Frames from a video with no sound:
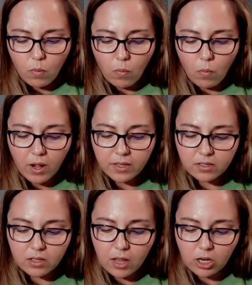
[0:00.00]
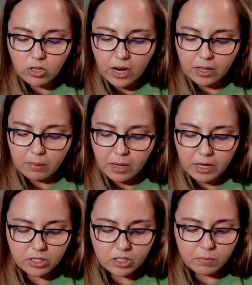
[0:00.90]
Once, the Luckdragon
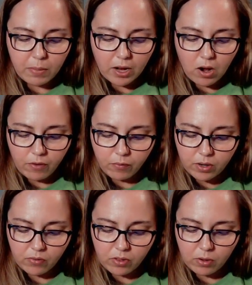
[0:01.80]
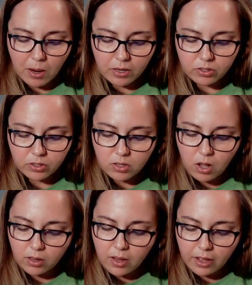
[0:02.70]
managed to bite off one of the monster's
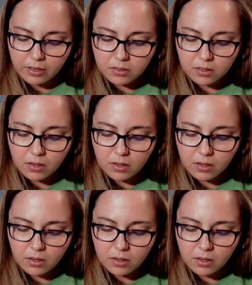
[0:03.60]
long legs,